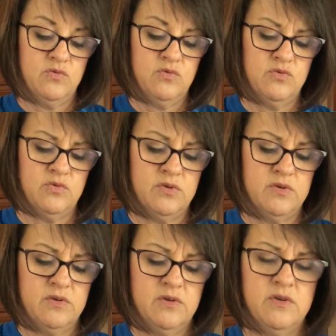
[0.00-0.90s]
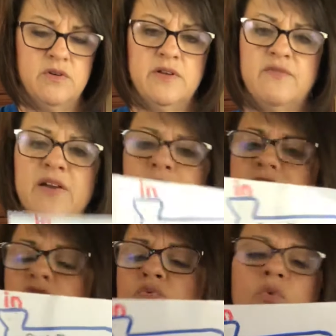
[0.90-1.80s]
Ooh, if I'm
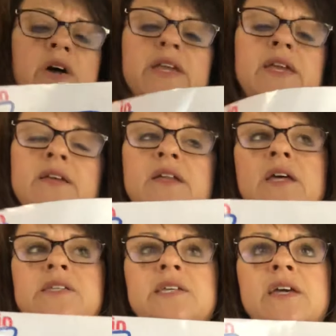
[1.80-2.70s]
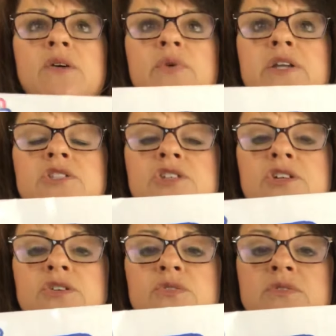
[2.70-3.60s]
at 20 and I take away
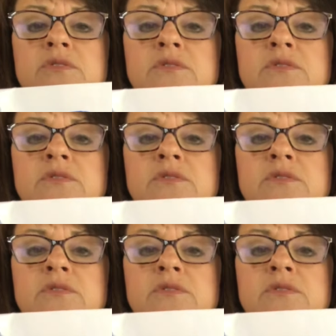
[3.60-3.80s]
2,